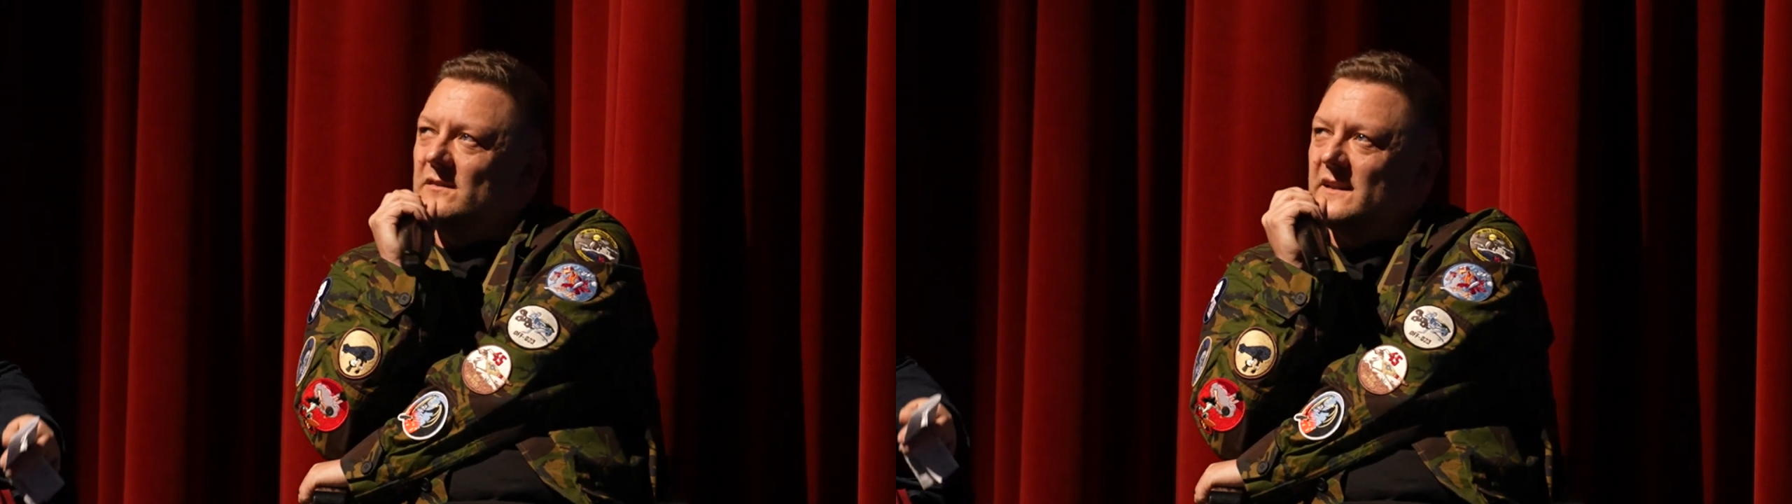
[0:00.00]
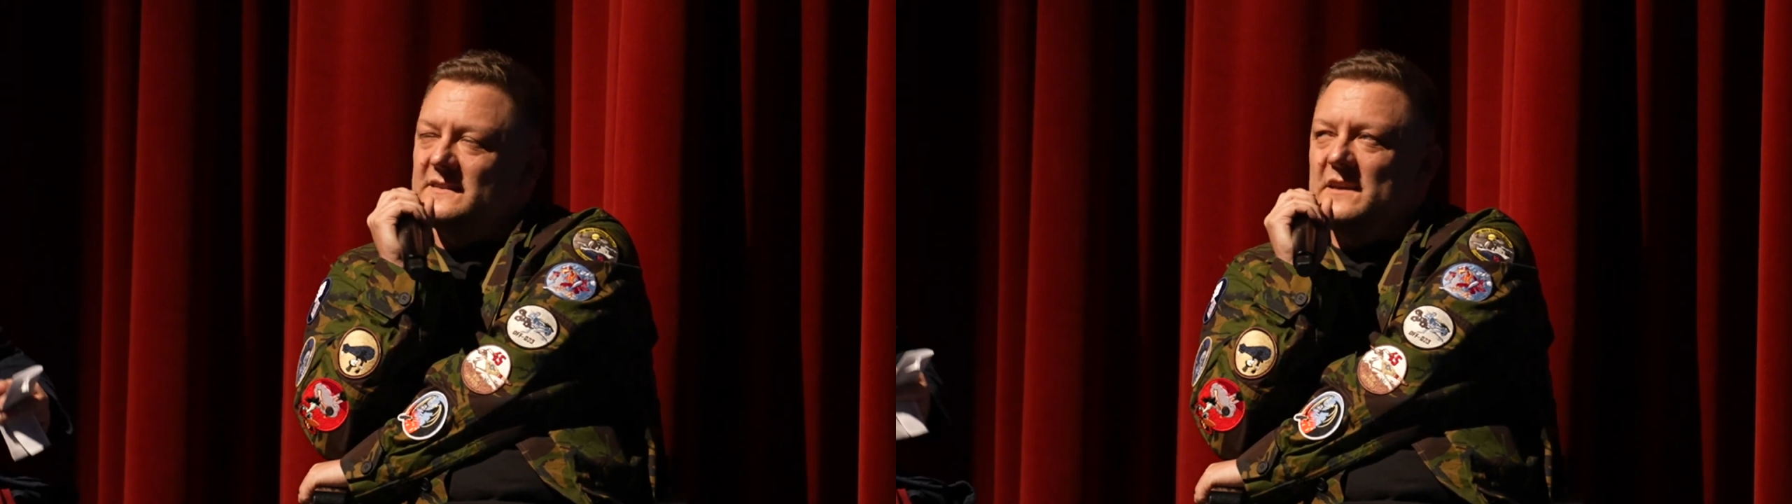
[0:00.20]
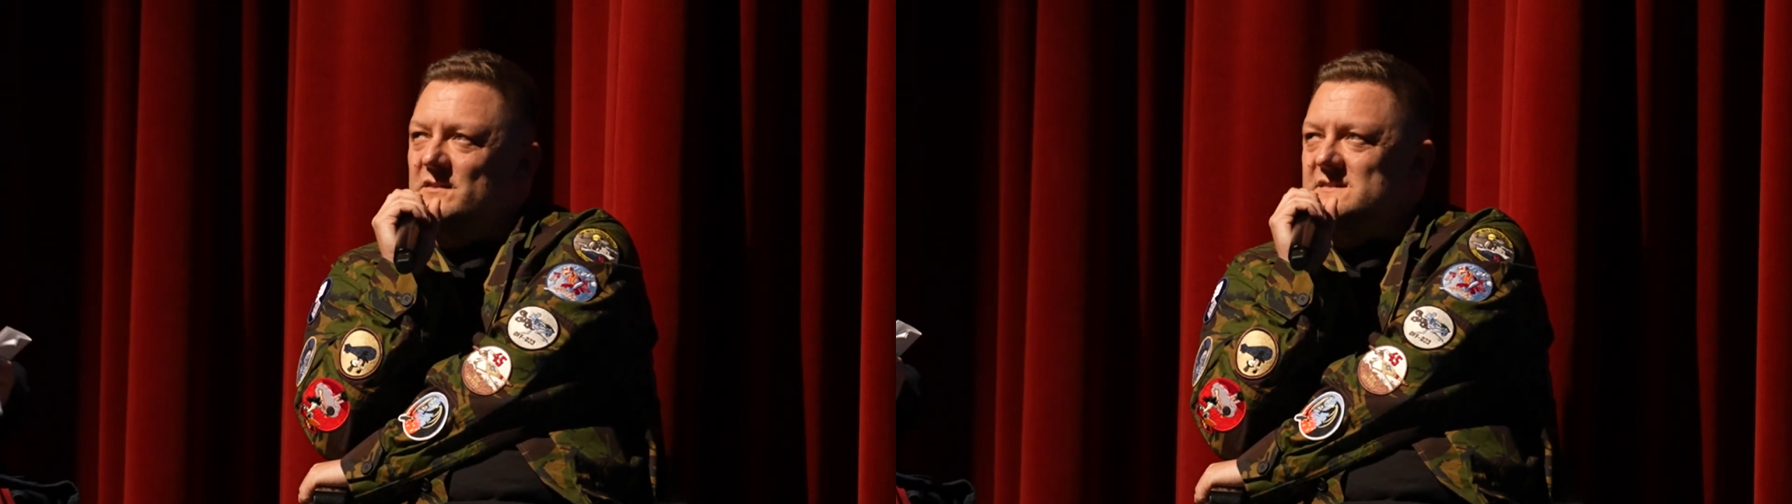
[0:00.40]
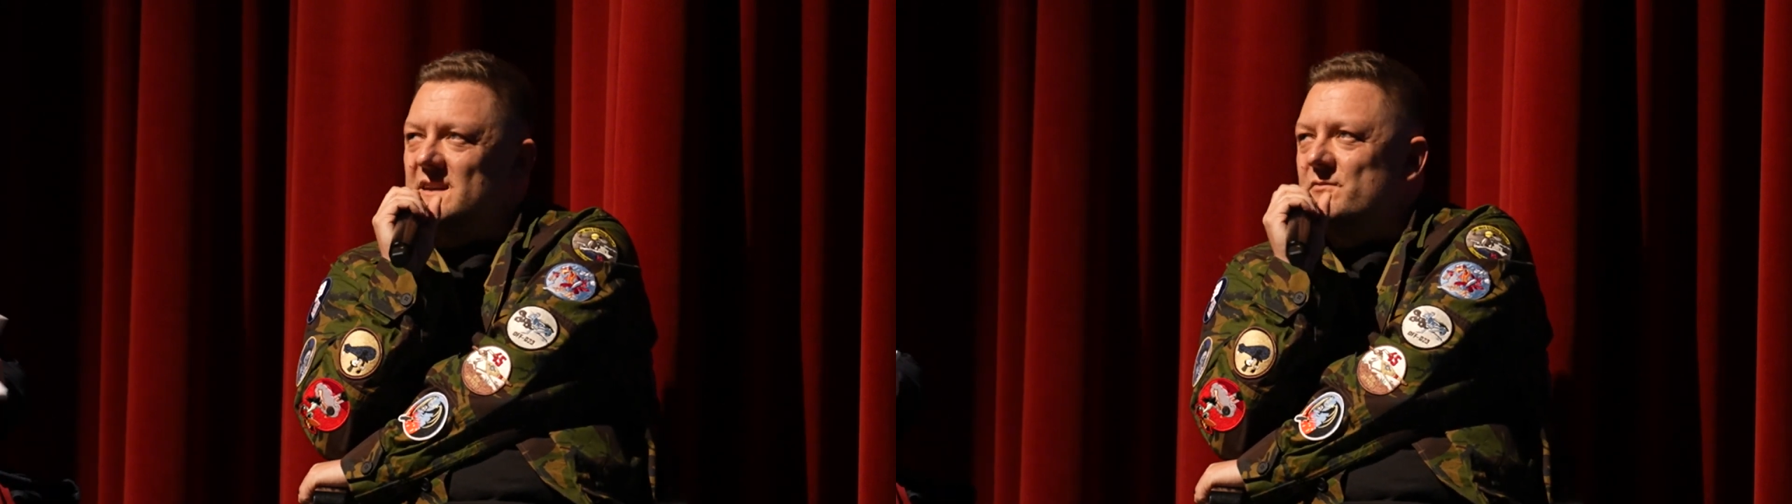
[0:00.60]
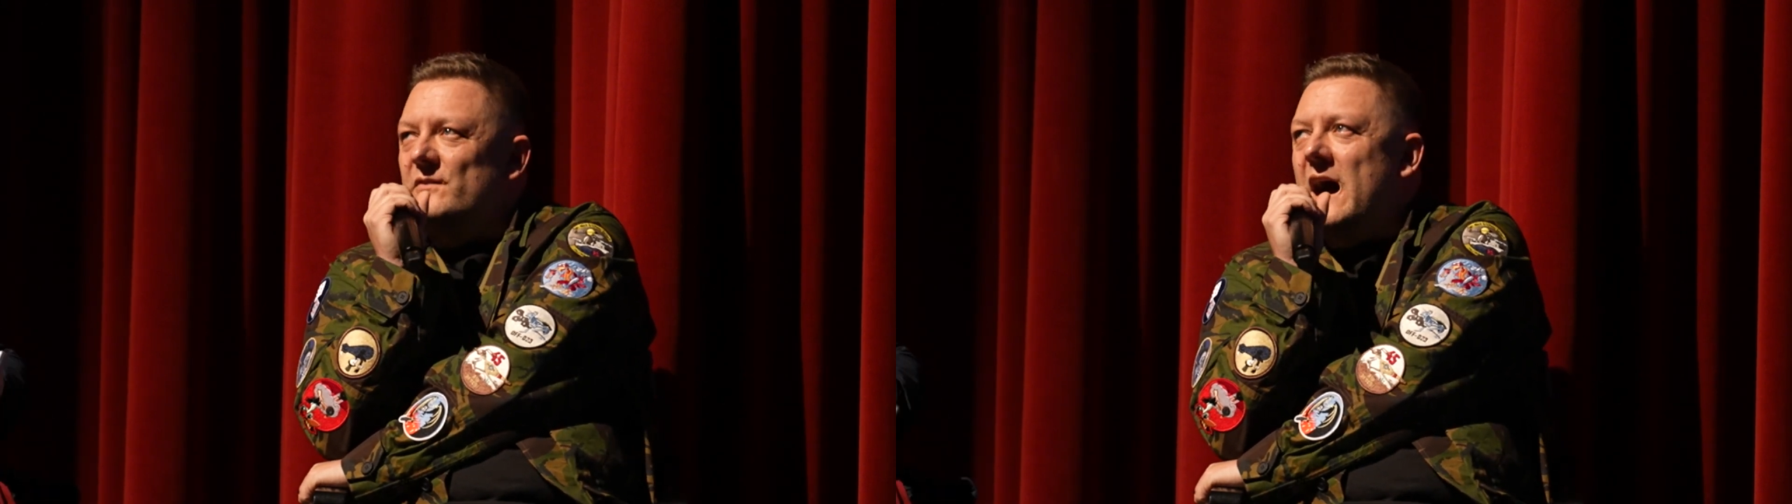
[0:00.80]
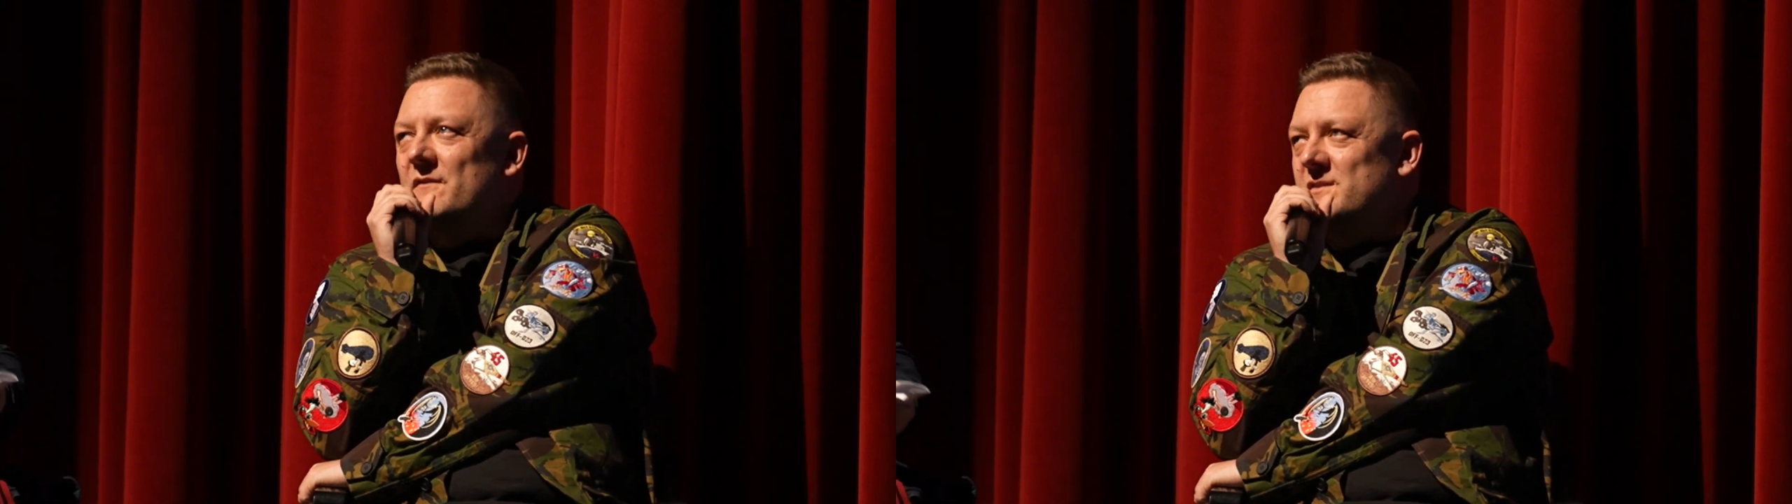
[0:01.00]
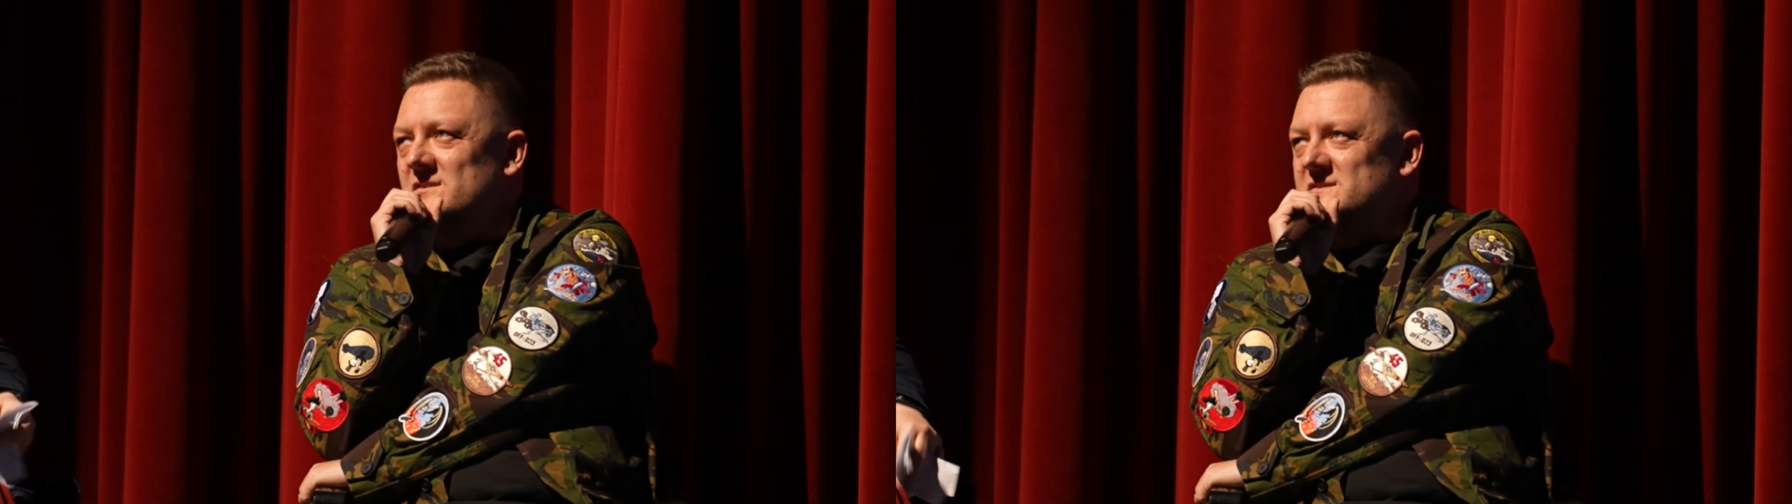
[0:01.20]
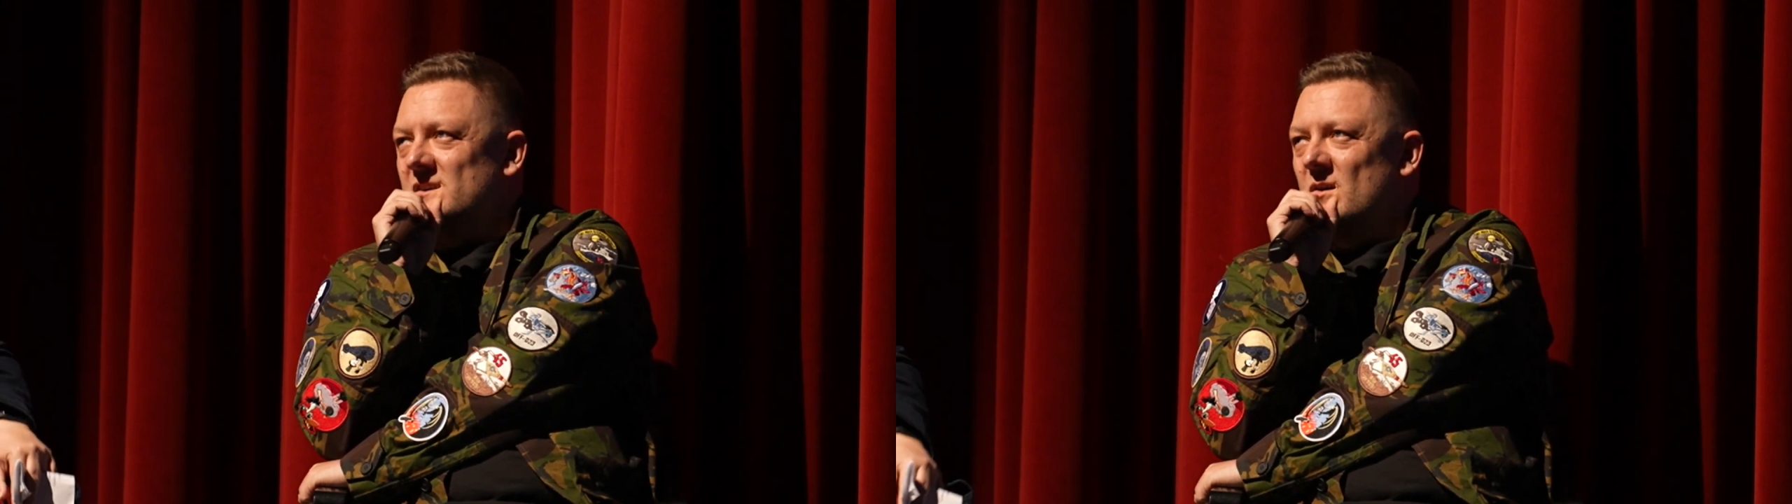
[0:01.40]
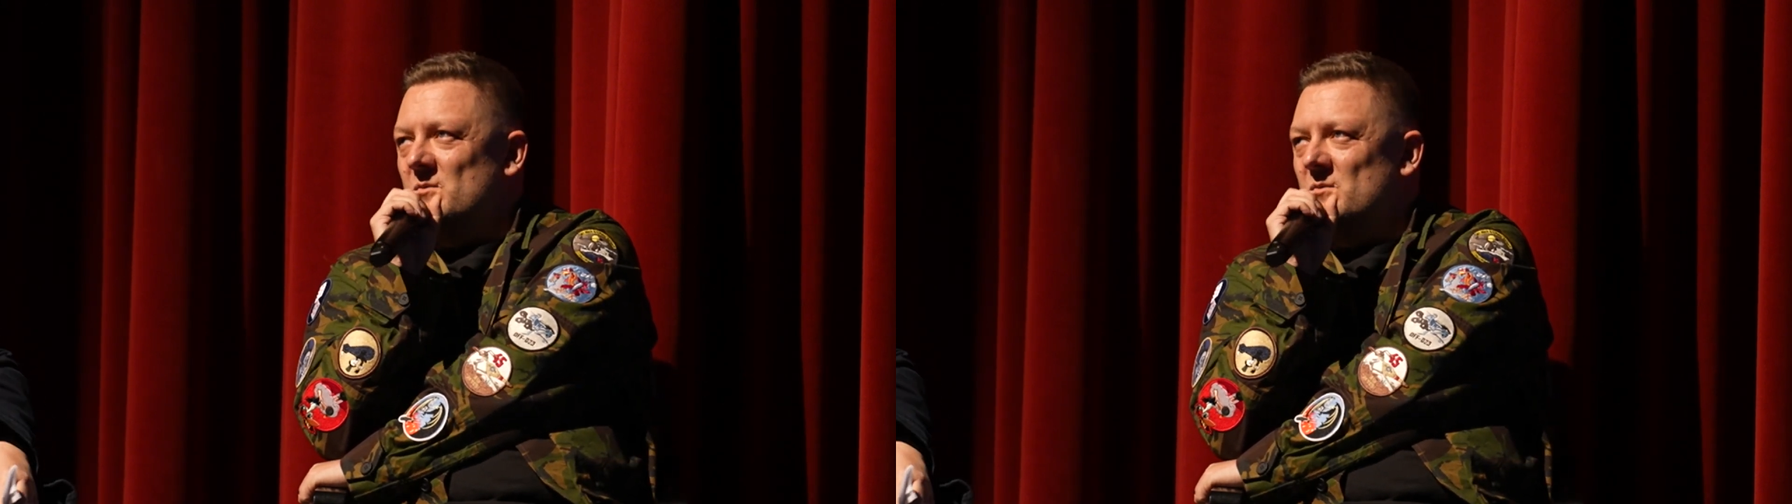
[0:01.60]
let's even say 5 years ago,